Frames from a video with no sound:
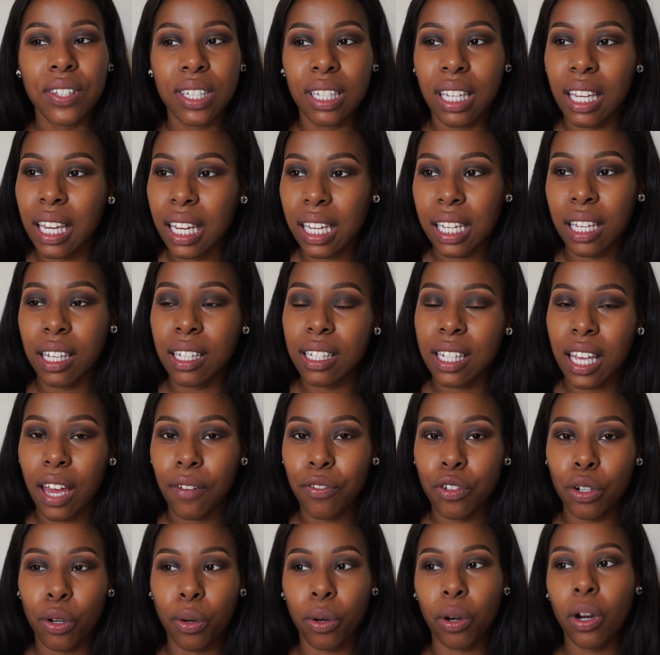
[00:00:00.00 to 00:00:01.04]
and kids
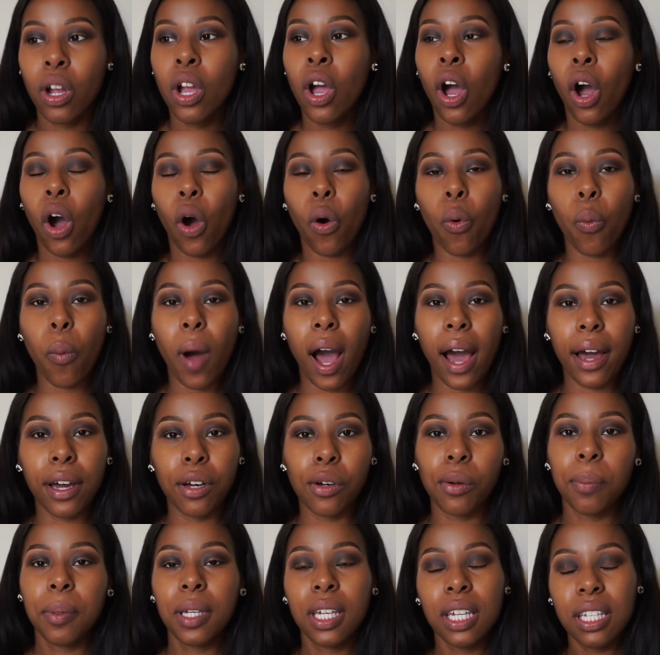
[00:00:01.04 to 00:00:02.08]
after a
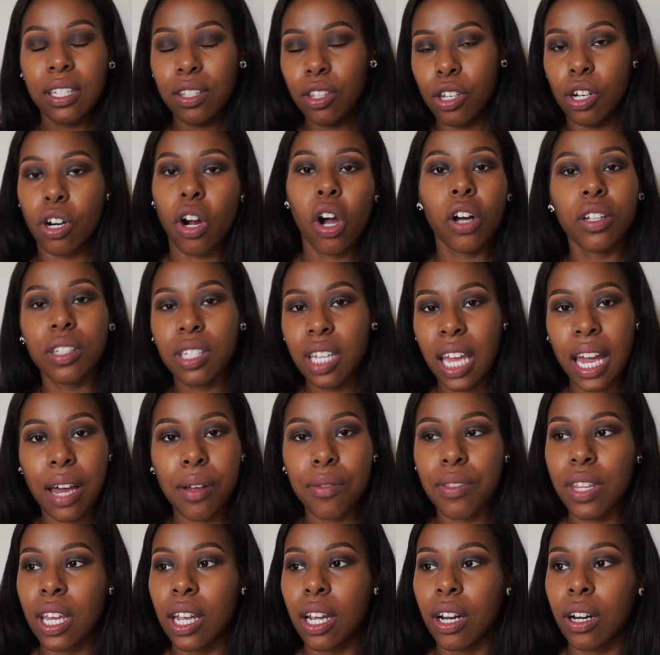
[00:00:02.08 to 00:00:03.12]
while, because they're all
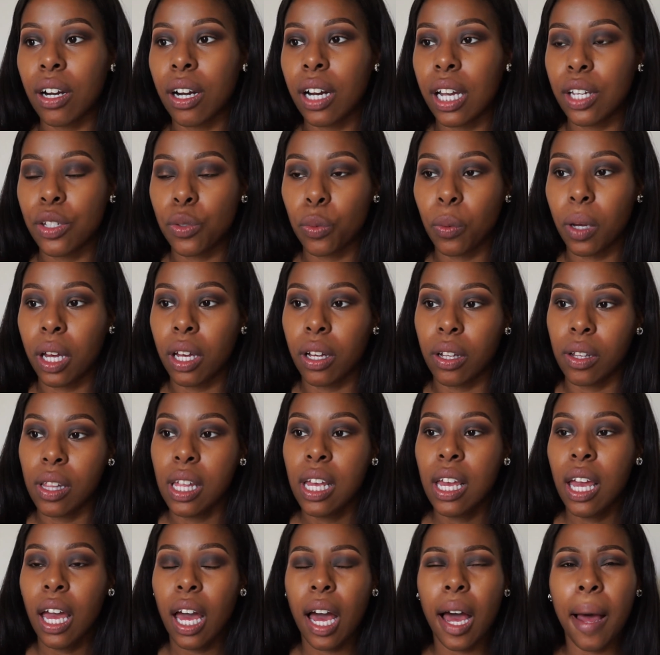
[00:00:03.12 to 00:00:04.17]
down there as well.
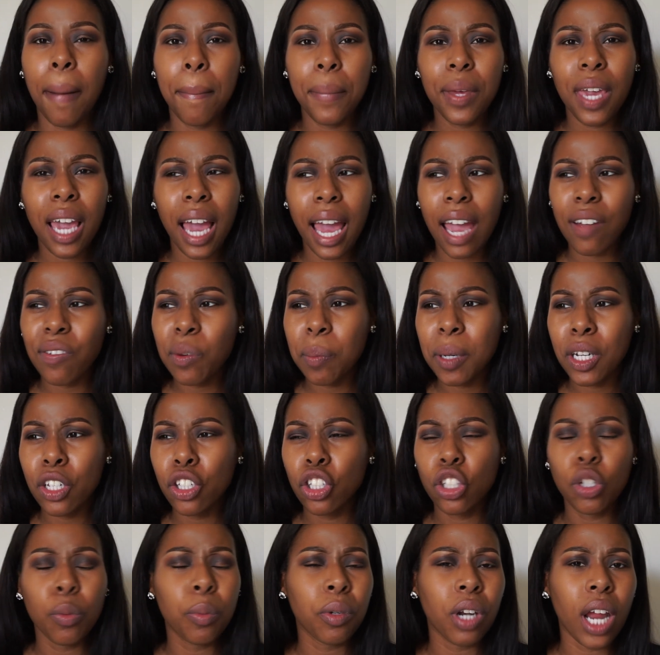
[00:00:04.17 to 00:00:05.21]
But yeah, everybody's
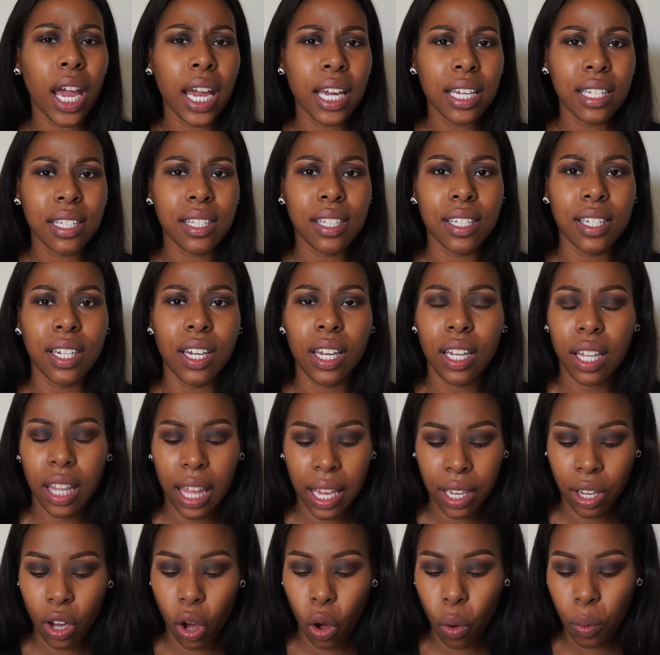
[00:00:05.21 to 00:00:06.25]
super nice and
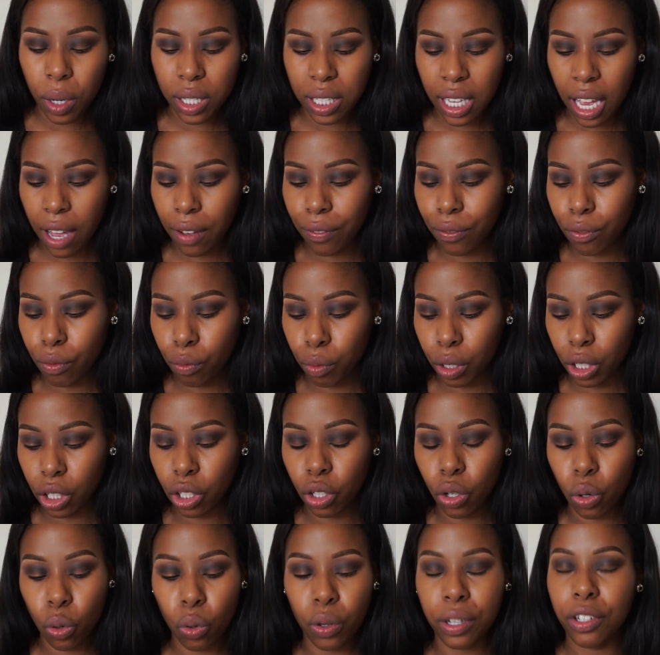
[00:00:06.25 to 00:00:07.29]
like always have really
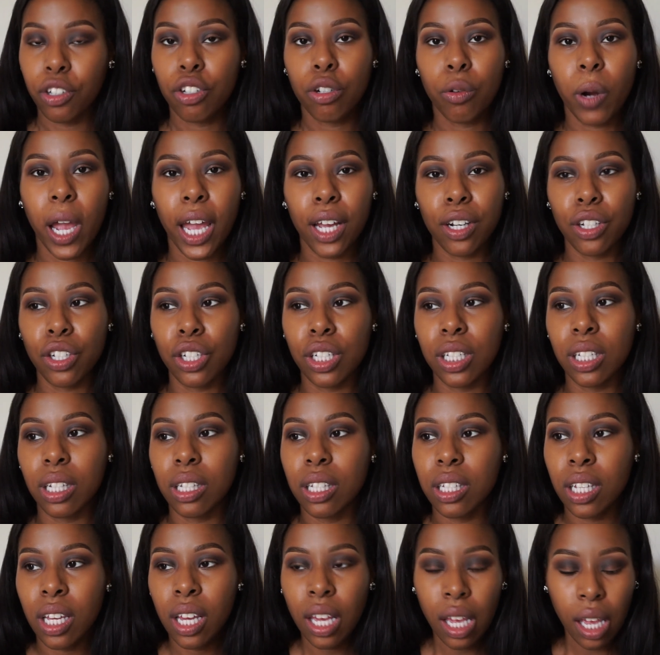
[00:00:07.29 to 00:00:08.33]
cool interactions
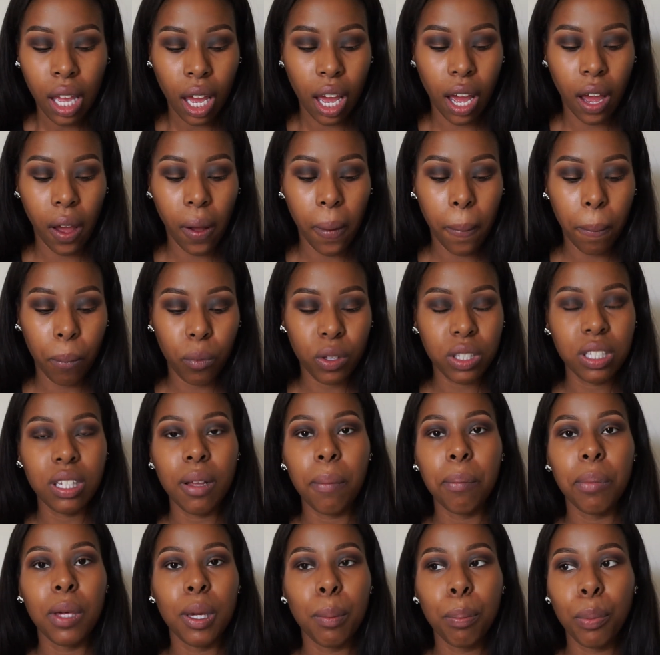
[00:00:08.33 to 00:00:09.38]
with
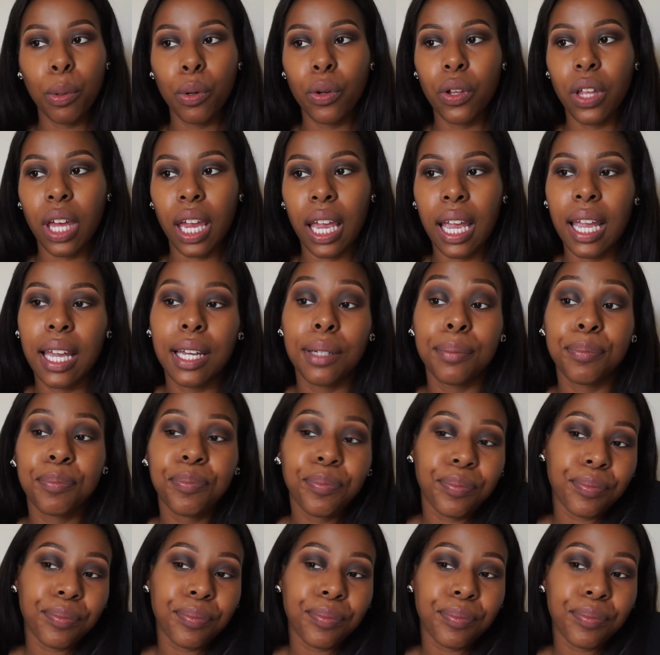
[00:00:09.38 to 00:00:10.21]
some people, and